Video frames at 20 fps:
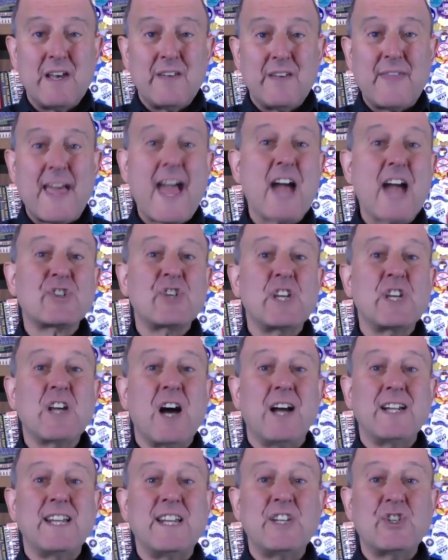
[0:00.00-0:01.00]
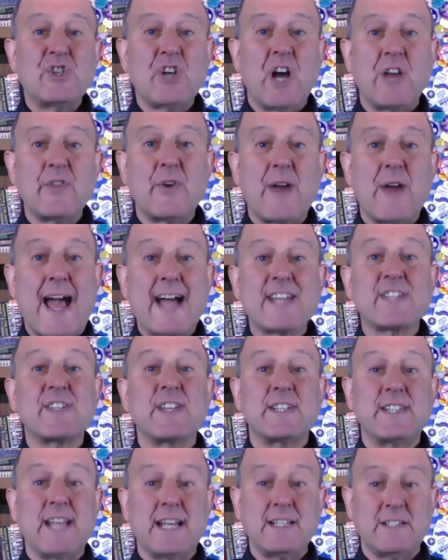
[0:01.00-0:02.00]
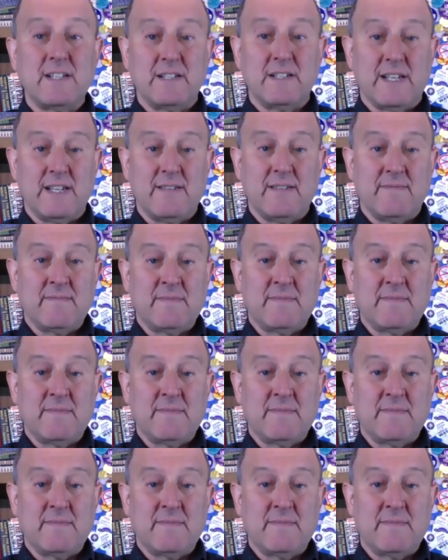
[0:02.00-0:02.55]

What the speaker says: they actually cut each other accidentally.